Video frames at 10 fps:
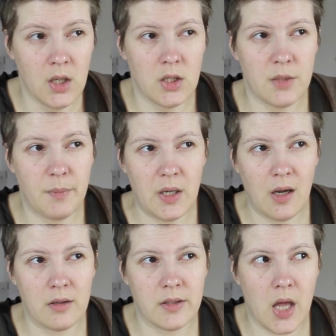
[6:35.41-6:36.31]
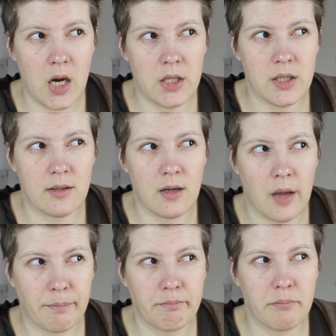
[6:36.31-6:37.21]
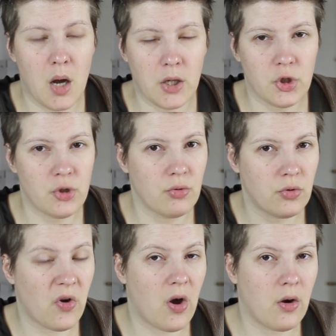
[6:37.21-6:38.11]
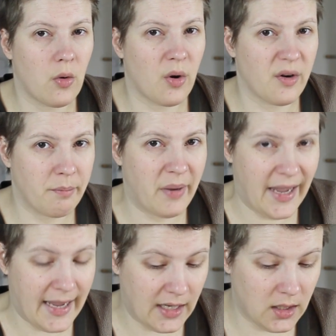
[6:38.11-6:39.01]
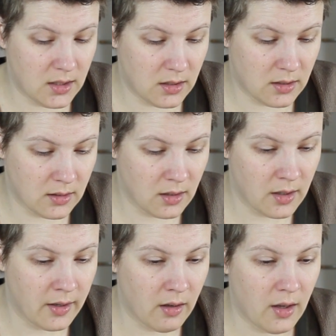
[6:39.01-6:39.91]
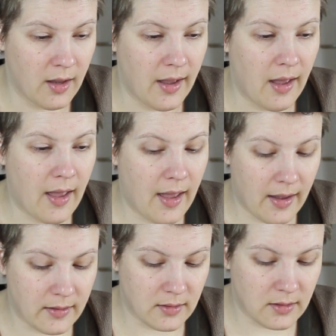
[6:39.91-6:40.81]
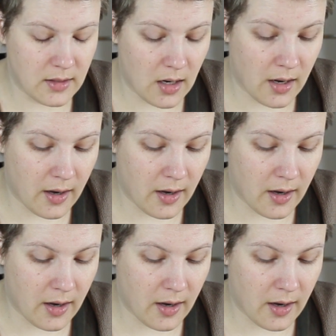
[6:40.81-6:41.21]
just because there is not much to draw or paint. And